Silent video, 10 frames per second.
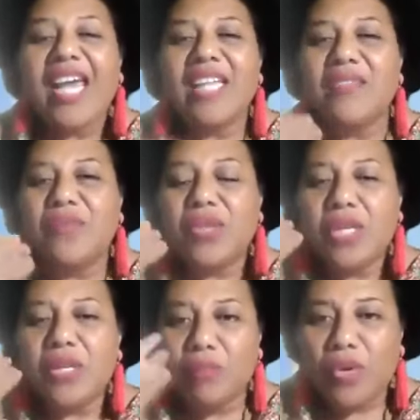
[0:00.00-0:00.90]
And if you
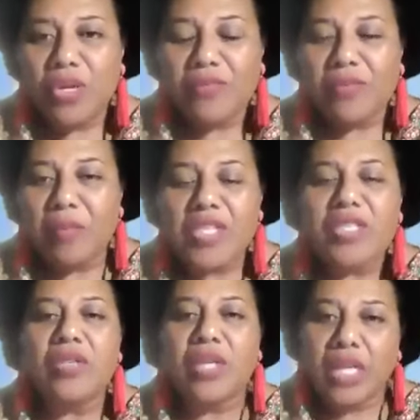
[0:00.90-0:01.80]
need more
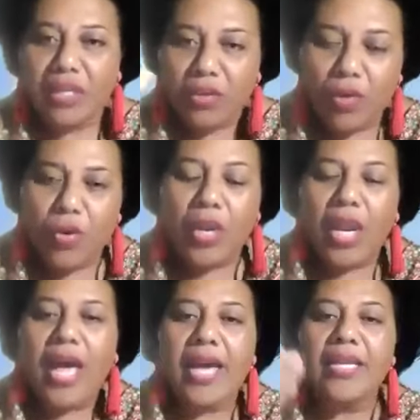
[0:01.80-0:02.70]
information, you can go
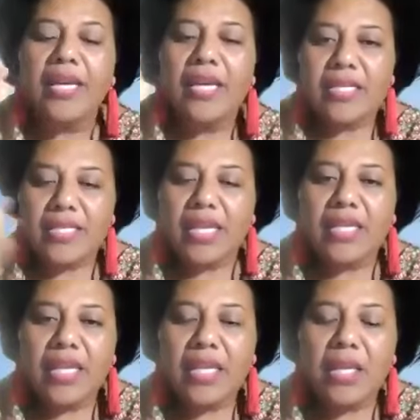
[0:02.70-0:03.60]
online, send
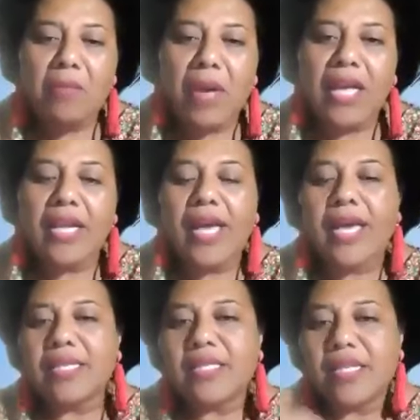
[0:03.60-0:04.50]
her an email,
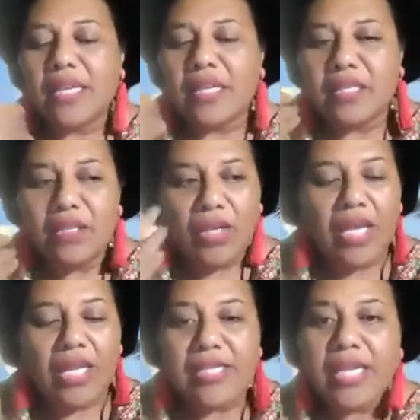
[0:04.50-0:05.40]
and you
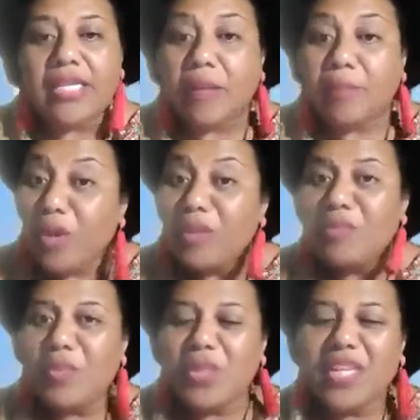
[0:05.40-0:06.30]
can set an
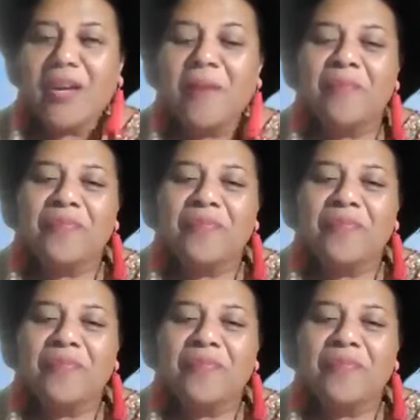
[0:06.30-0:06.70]
appointment with her.